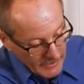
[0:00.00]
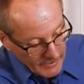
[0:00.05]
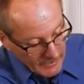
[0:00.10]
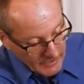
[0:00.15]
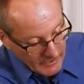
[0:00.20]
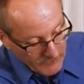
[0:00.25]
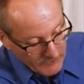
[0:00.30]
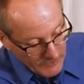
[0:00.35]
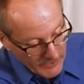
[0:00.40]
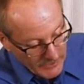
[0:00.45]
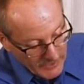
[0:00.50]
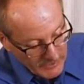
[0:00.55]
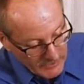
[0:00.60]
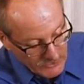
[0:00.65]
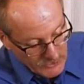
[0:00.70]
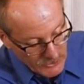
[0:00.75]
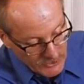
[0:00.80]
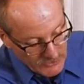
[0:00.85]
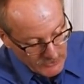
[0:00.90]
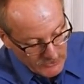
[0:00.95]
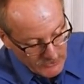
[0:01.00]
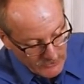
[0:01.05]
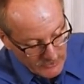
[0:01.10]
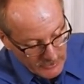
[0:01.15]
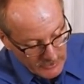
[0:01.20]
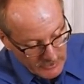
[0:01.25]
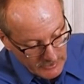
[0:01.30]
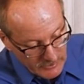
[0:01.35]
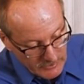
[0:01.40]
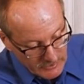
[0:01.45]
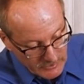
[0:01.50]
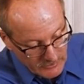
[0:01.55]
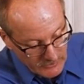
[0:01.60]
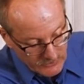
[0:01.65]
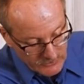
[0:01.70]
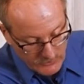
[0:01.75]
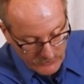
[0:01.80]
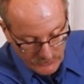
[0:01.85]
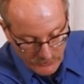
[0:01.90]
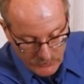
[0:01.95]
And if I adjust the
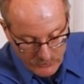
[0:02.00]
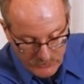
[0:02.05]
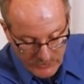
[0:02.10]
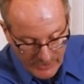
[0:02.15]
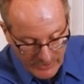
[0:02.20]
sluice